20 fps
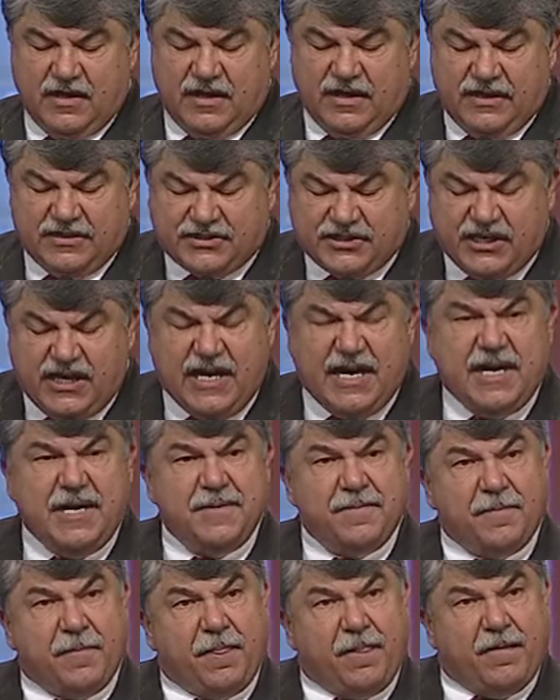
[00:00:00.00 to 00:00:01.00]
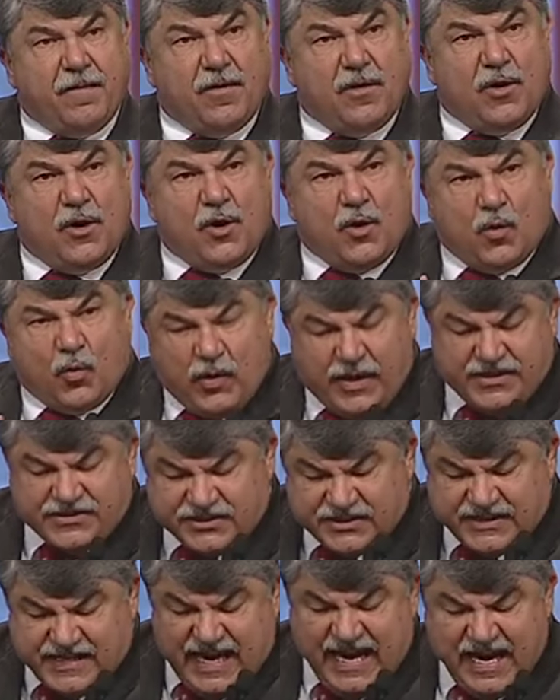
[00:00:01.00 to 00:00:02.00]
You see, we
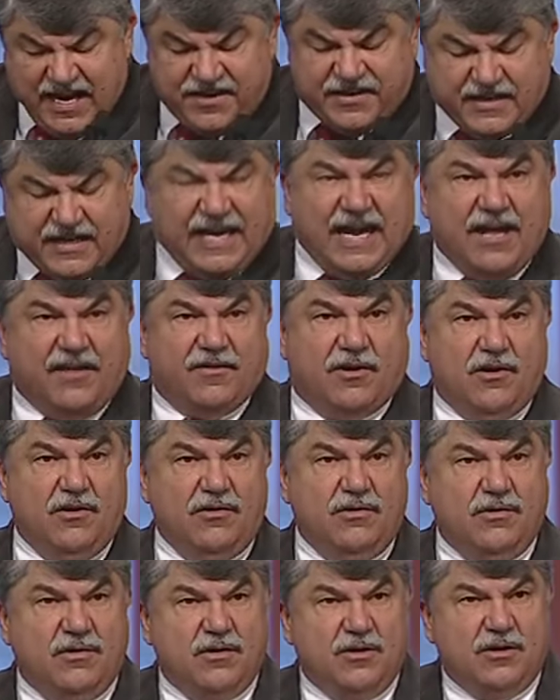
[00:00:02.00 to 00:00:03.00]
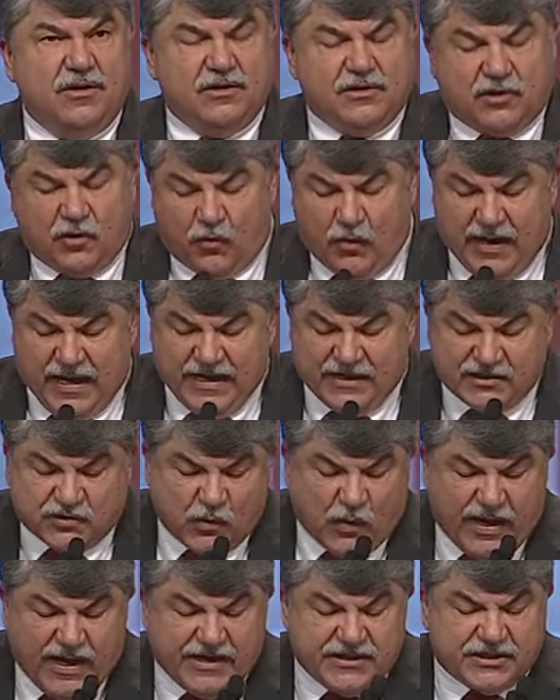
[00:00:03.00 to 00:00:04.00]
stand together to raise
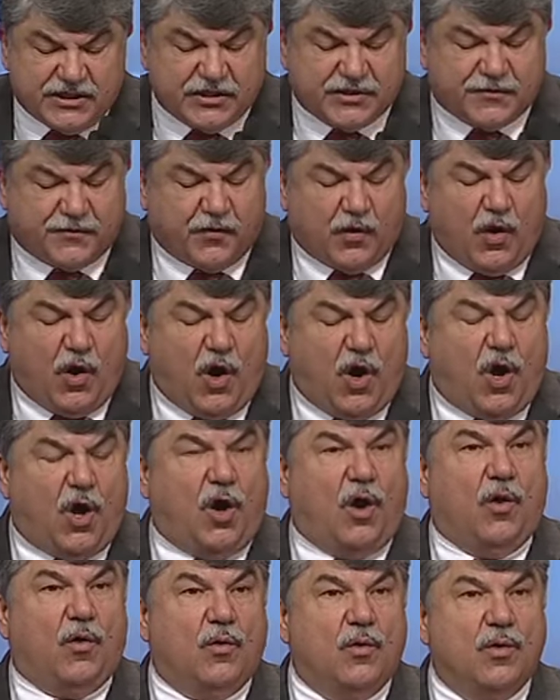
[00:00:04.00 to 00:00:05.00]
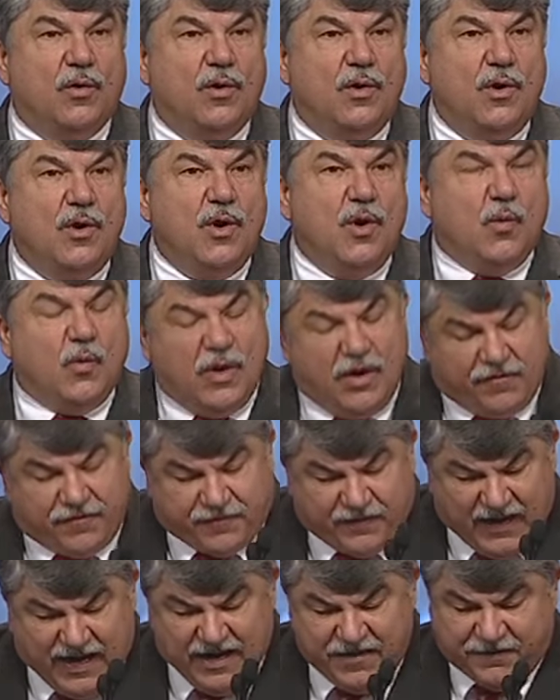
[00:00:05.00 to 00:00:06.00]
wages for all. We'll
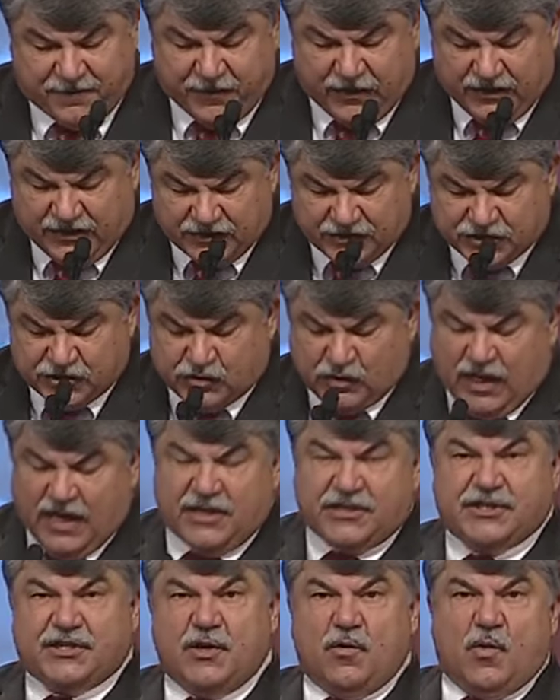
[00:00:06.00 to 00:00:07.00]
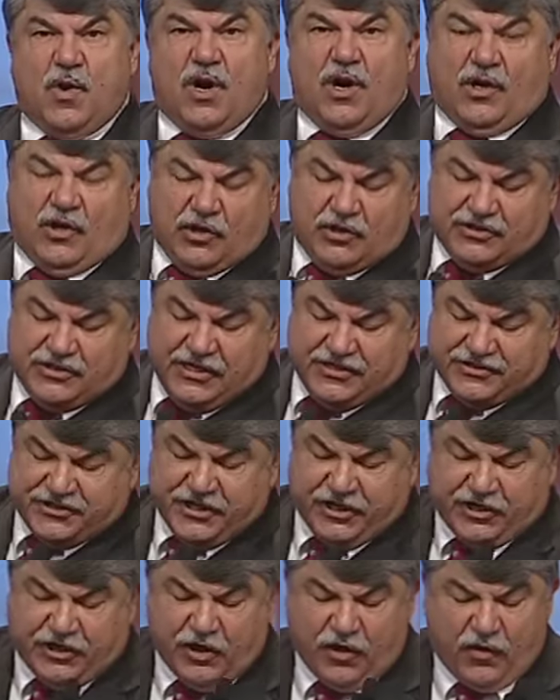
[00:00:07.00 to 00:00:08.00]
fight for construction workers and
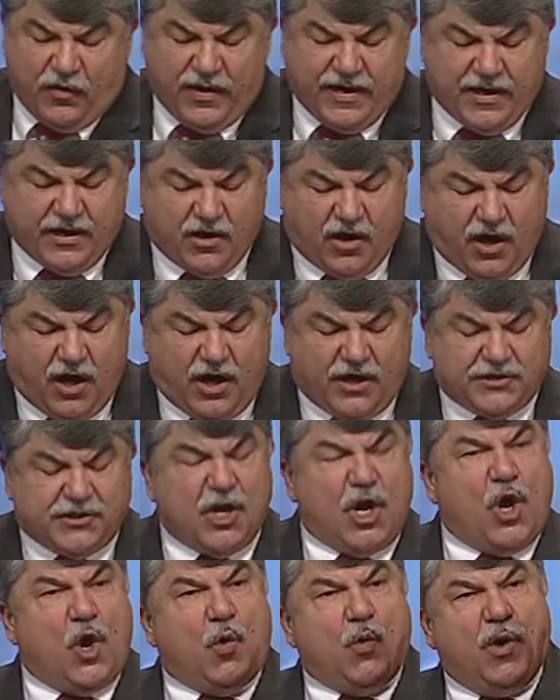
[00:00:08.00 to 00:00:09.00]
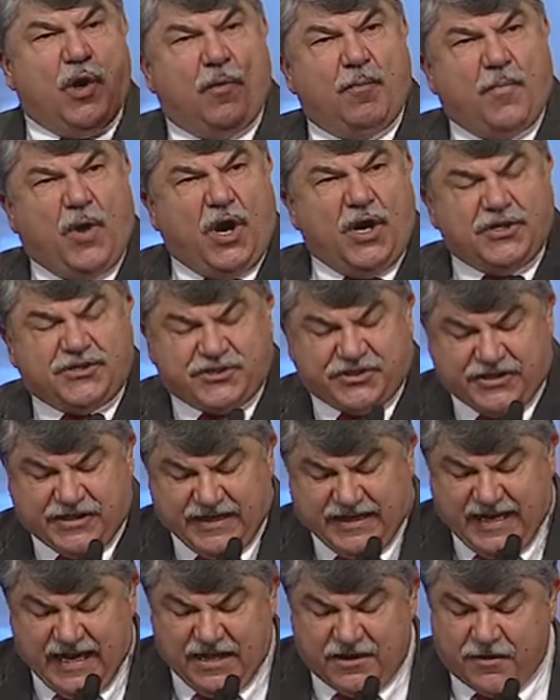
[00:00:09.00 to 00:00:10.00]
security guards. We'll march
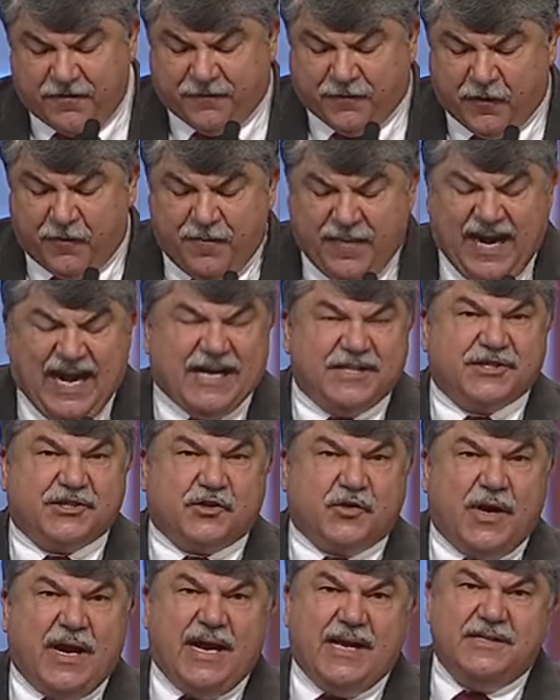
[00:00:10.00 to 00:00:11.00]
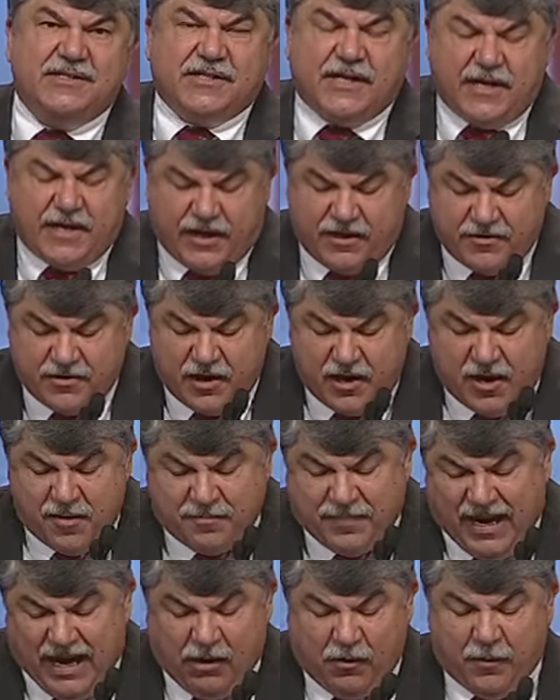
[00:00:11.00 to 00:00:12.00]
together for mass transit and
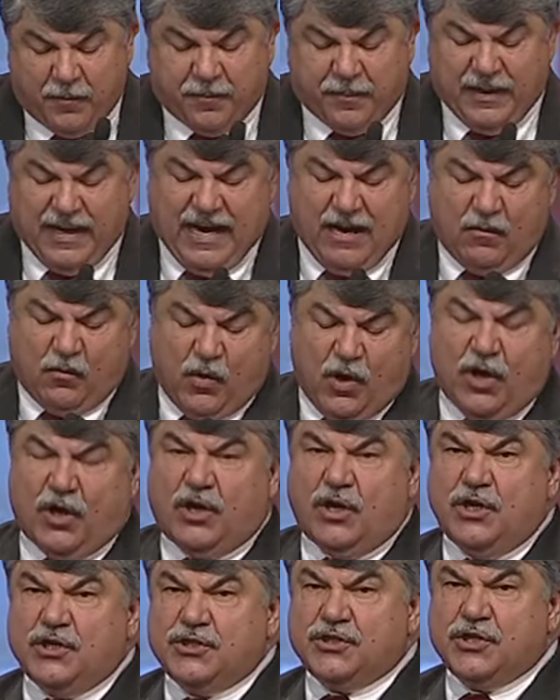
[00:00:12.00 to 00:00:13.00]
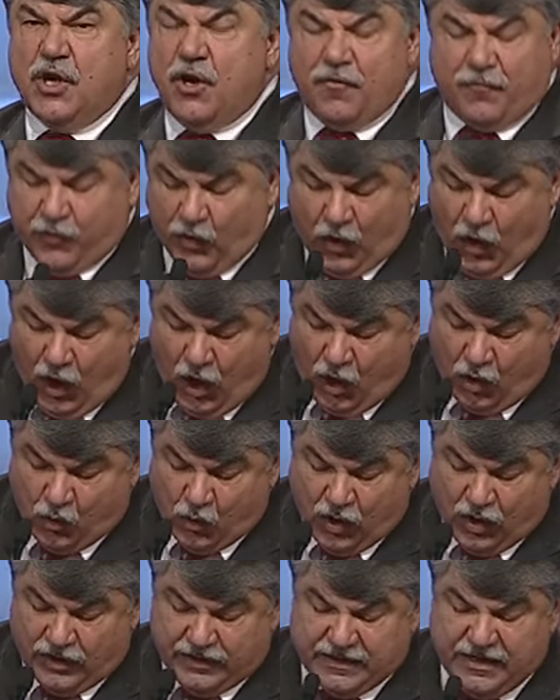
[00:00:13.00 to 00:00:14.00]
power plant workers, for all
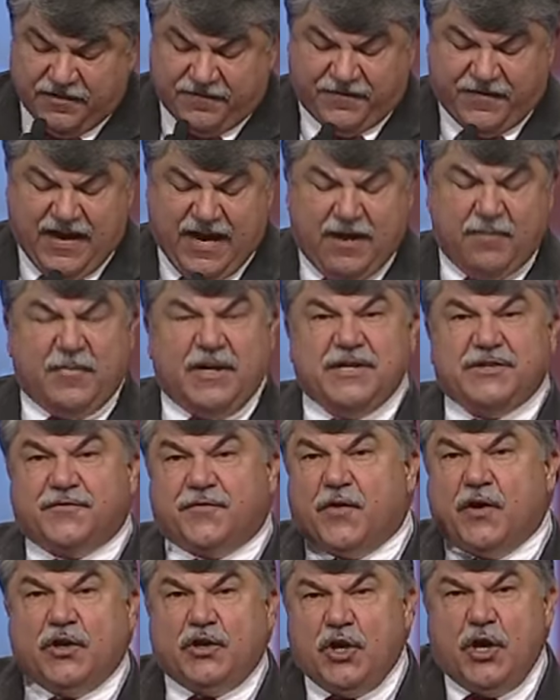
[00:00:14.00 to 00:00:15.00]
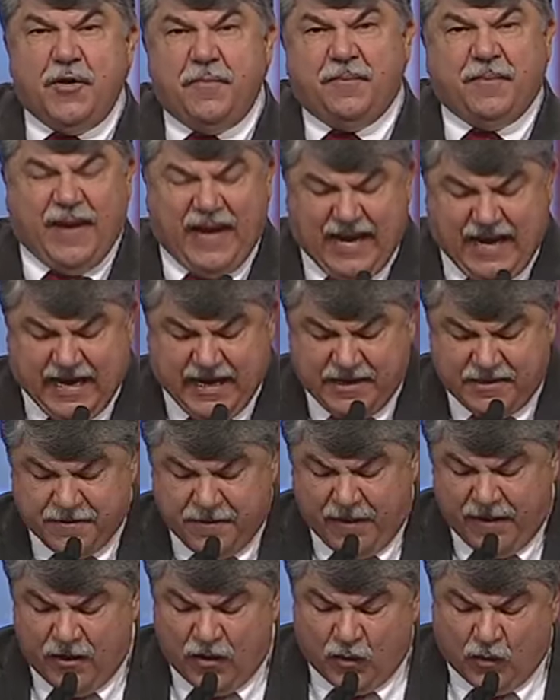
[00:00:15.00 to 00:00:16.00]
working families, for good pay.
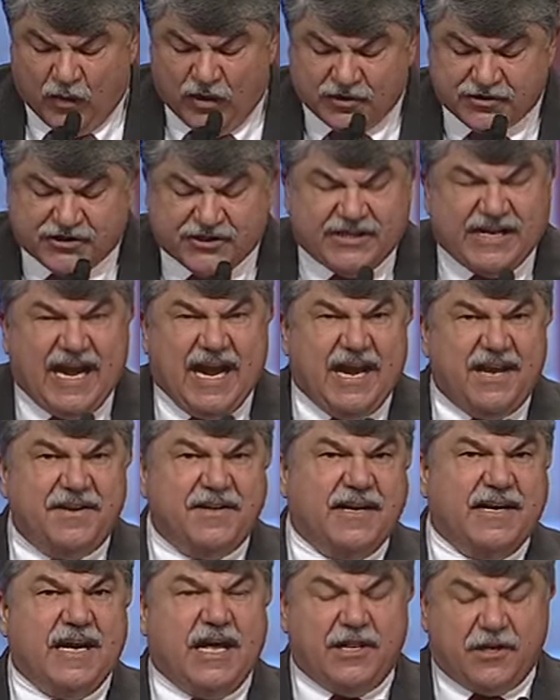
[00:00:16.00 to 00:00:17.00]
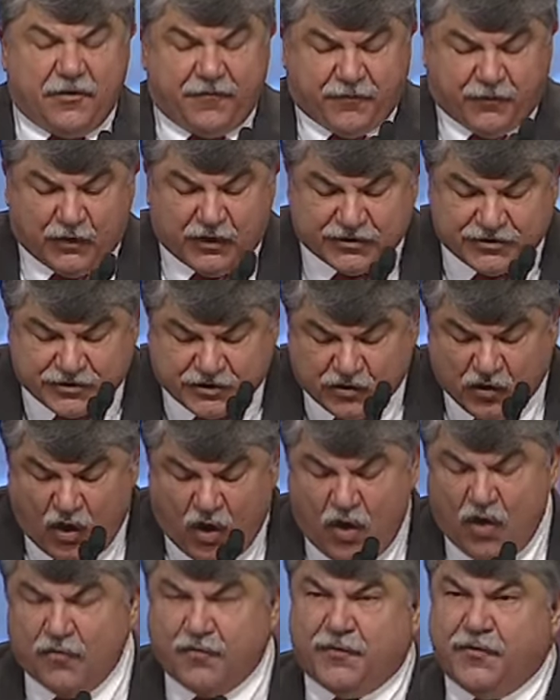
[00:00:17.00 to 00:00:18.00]
We'll stand together for a
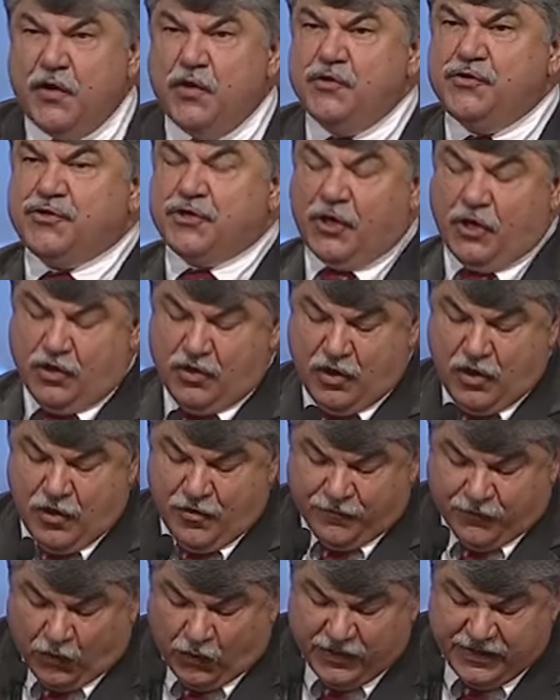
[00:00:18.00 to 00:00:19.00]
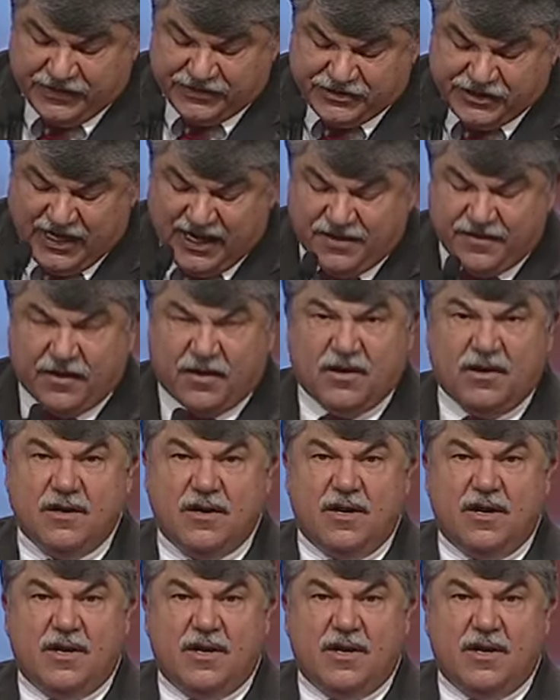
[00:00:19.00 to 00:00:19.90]
strong future for each other.